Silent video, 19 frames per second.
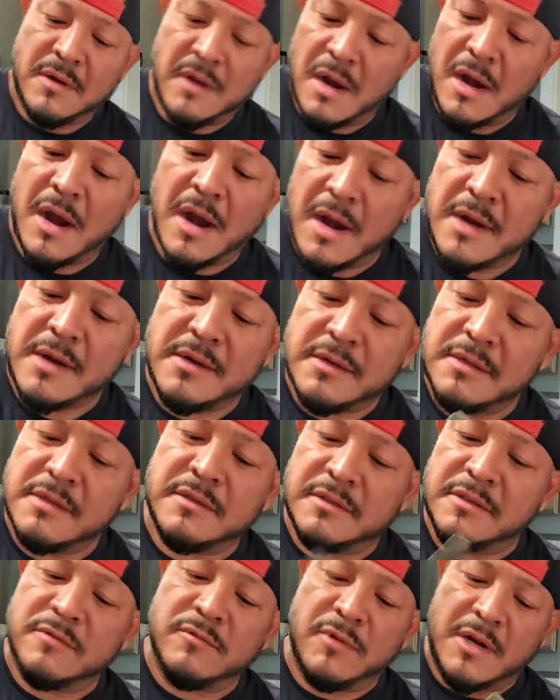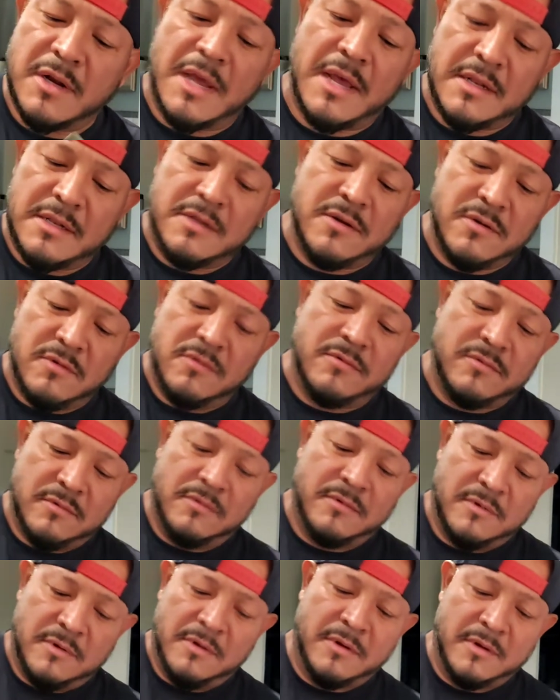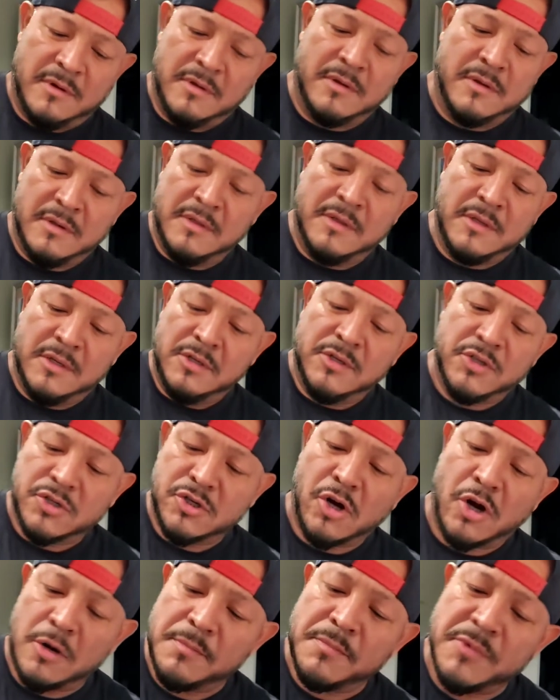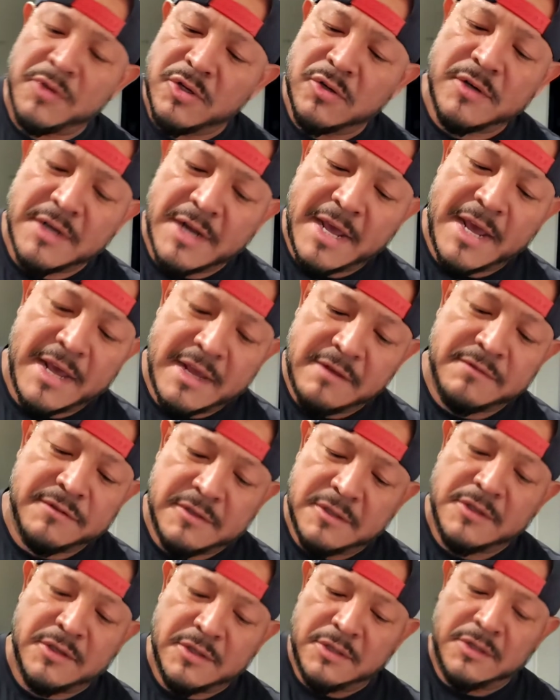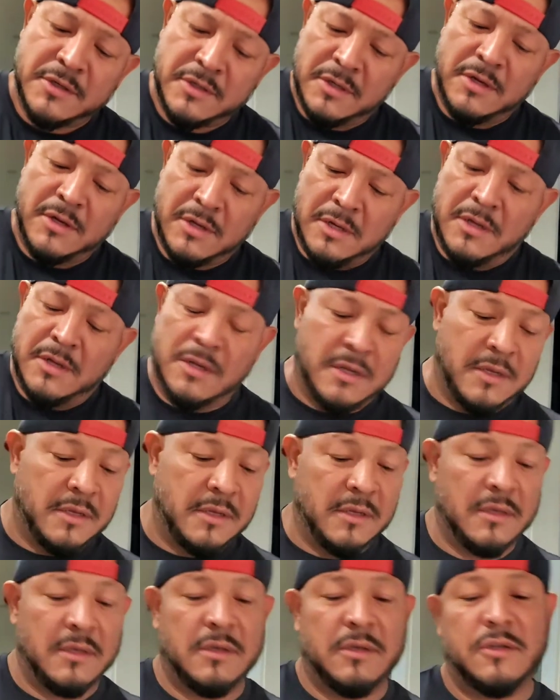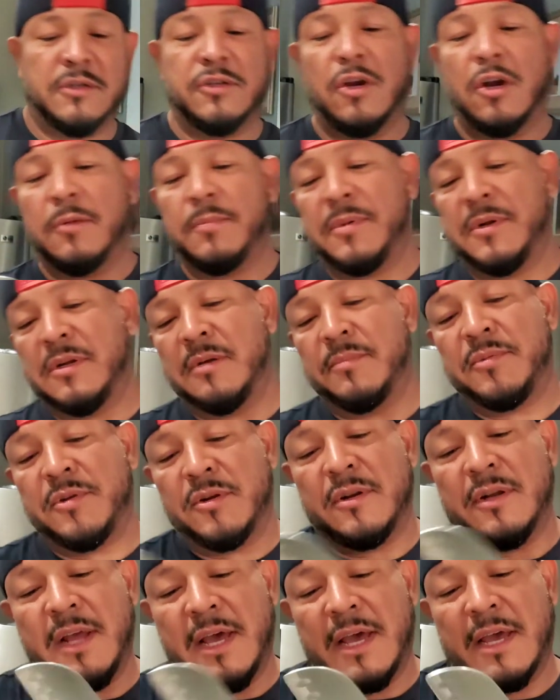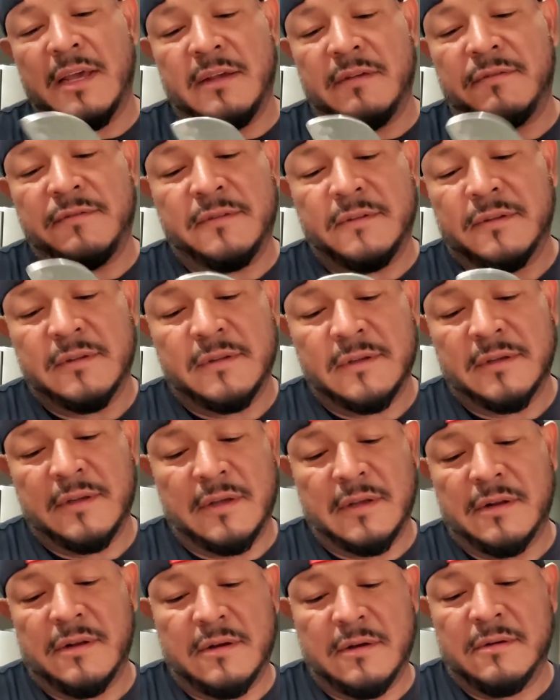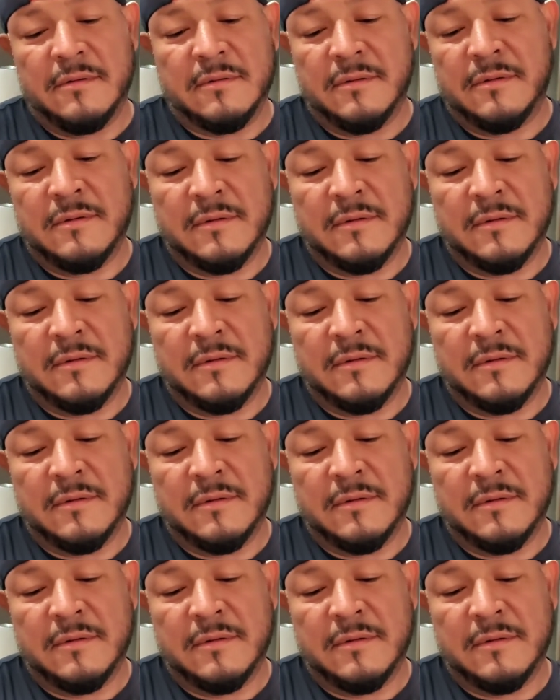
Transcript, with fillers: Alright, this is what I do. Sharpen your knife. Sharpen up your knife, you know.